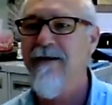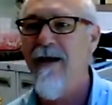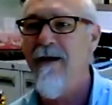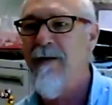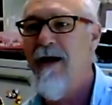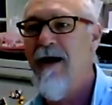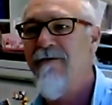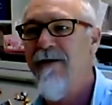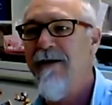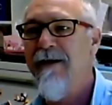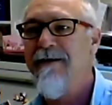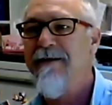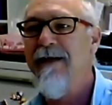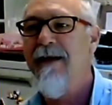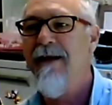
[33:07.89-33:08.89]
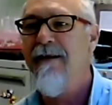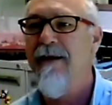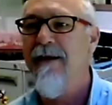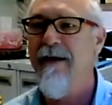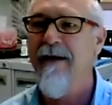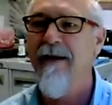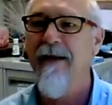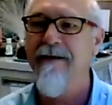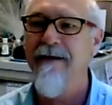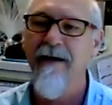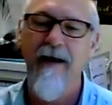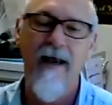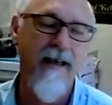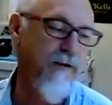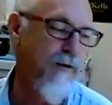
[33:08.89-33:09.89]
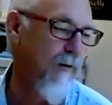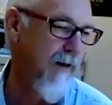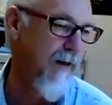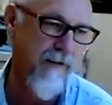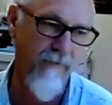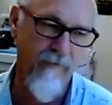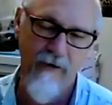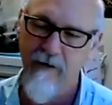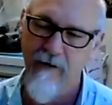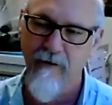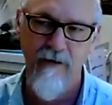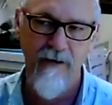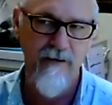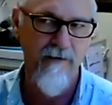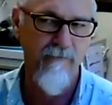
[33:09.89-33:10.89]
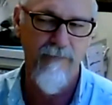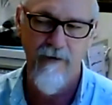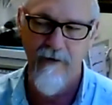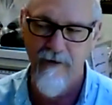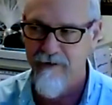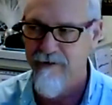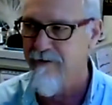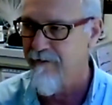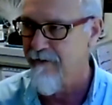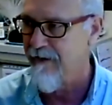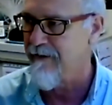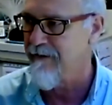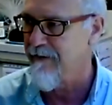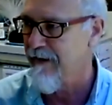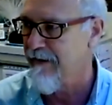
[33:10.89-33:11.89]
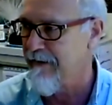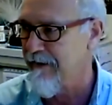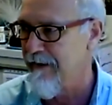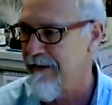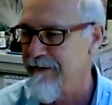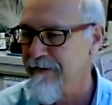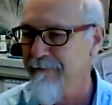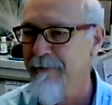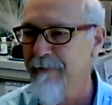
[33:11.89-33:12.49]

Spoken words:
Keep laughing. That's the key thing. And as always, if you've got a question, please do not hesitate to ask.